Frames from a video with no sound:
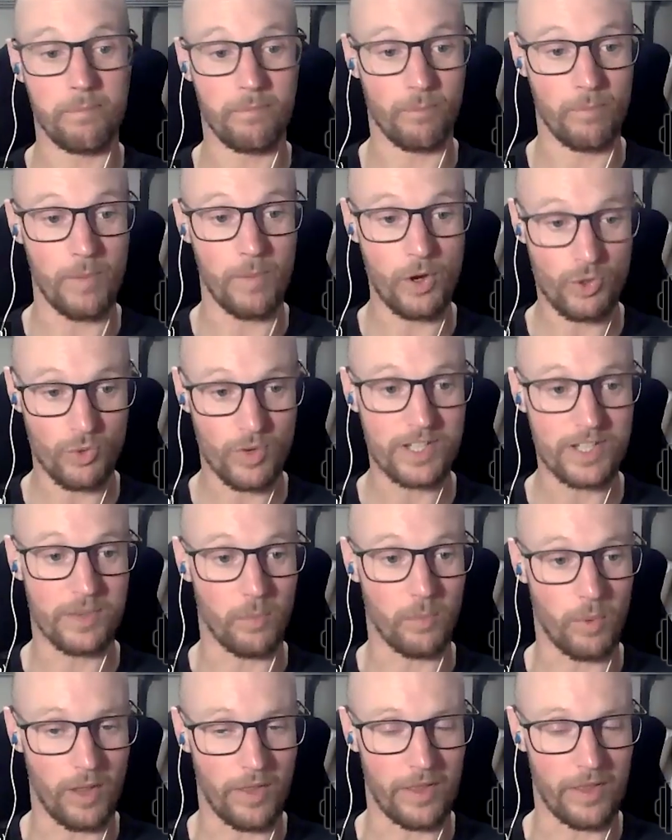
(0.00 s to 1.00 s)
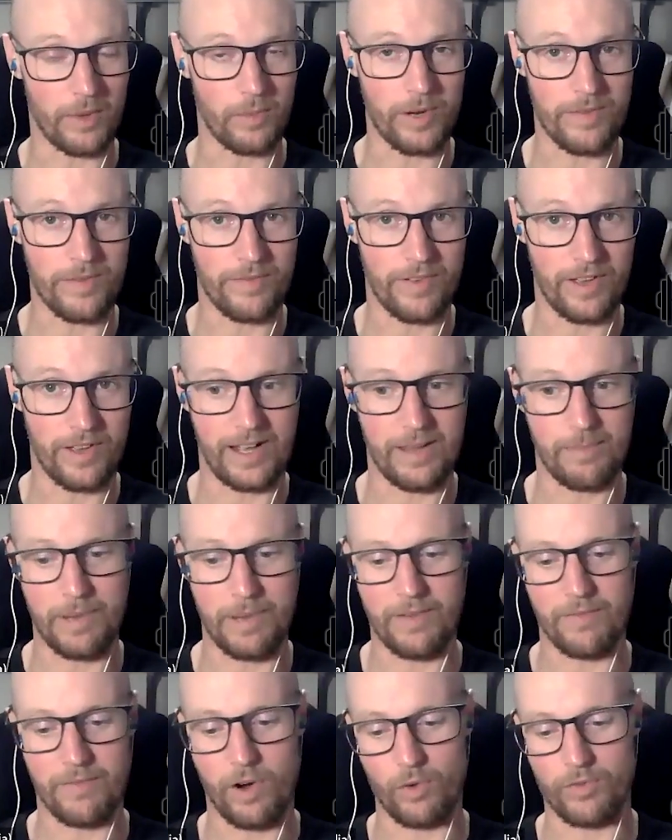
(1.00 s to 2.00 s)
most recent one that we've
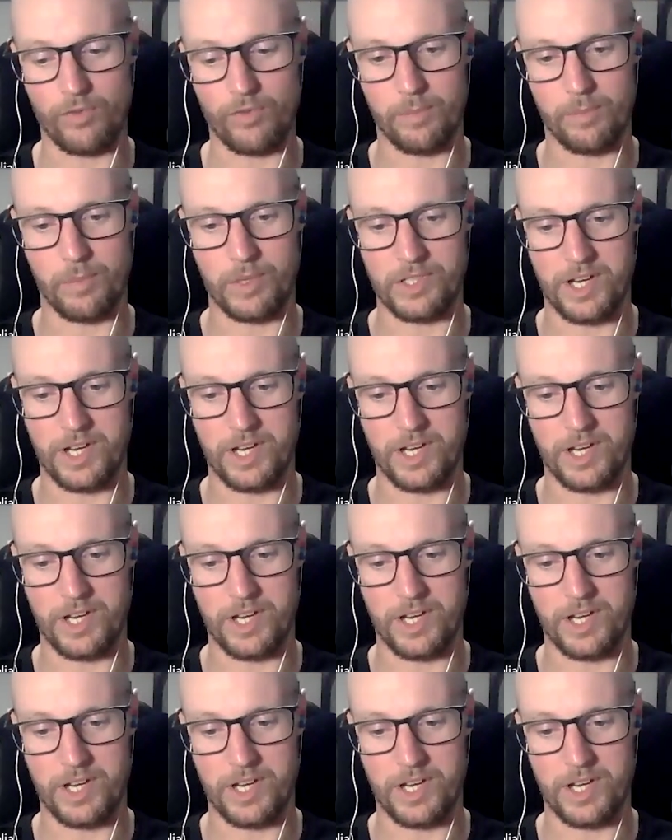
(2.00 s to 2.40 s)
been involved in